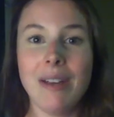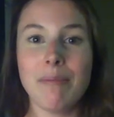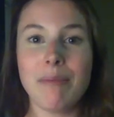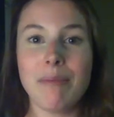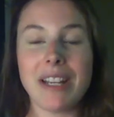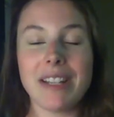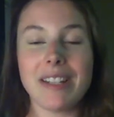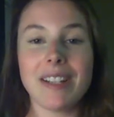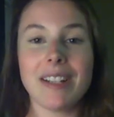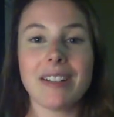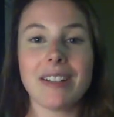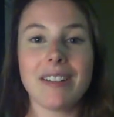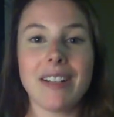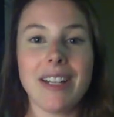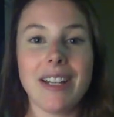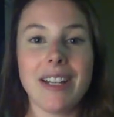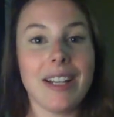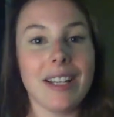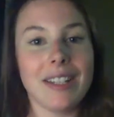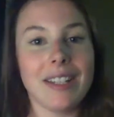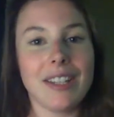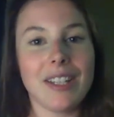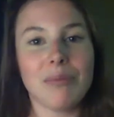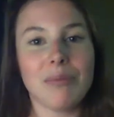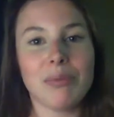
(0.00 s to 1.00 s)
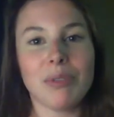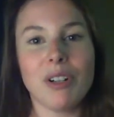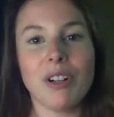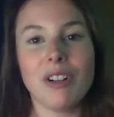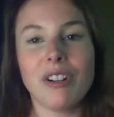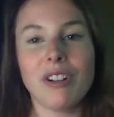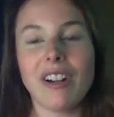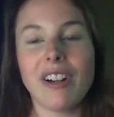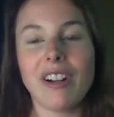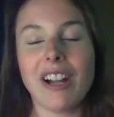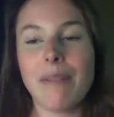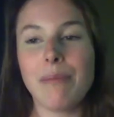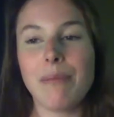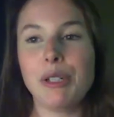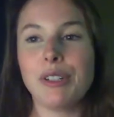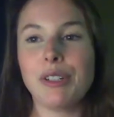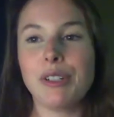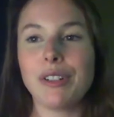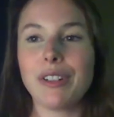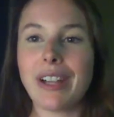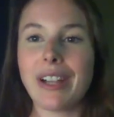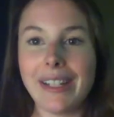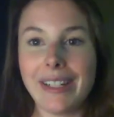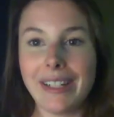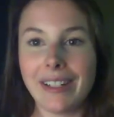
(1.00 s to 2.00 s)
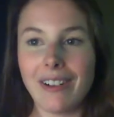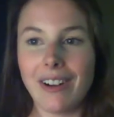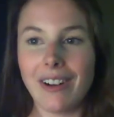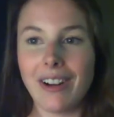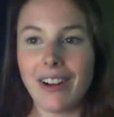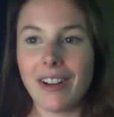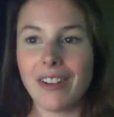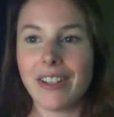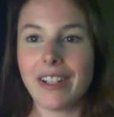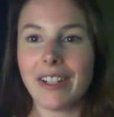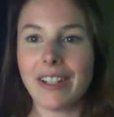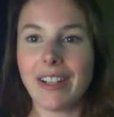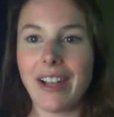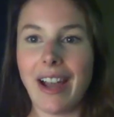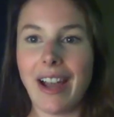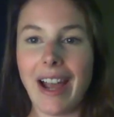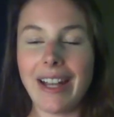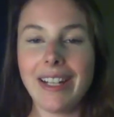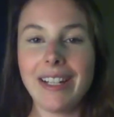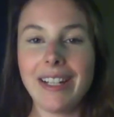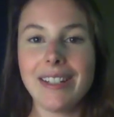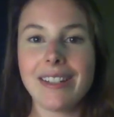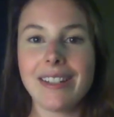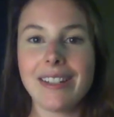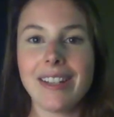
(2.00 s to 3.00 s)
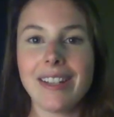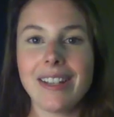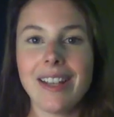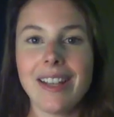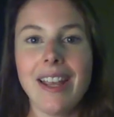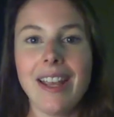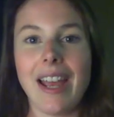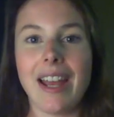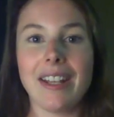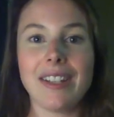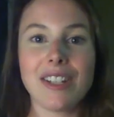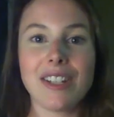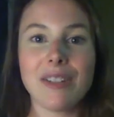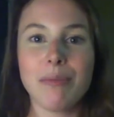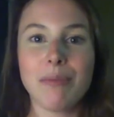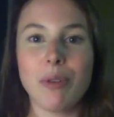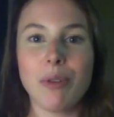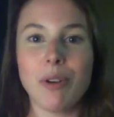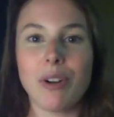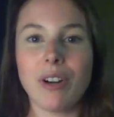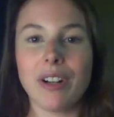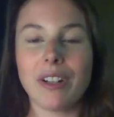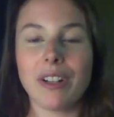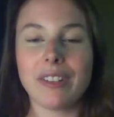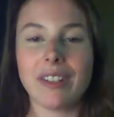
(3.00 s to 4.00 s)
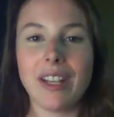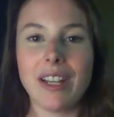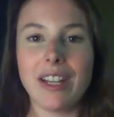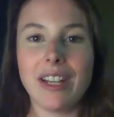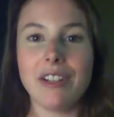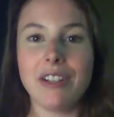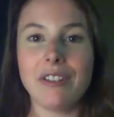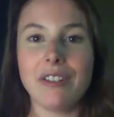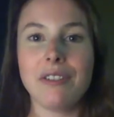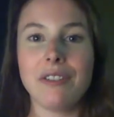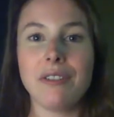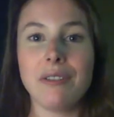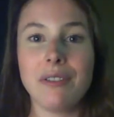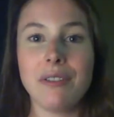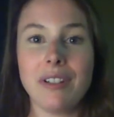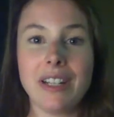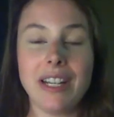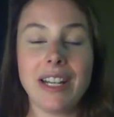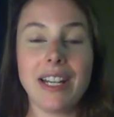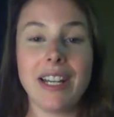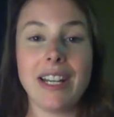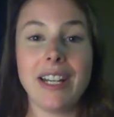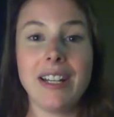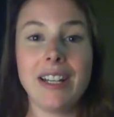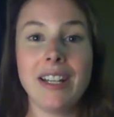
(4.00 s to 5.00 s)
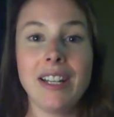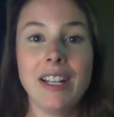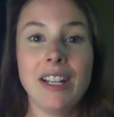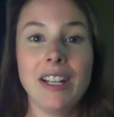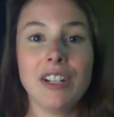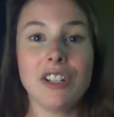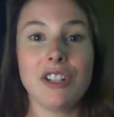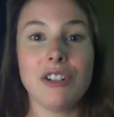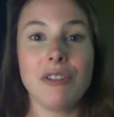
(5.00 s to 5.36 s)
Basically, in the program, you're getting all the guidance and support that you need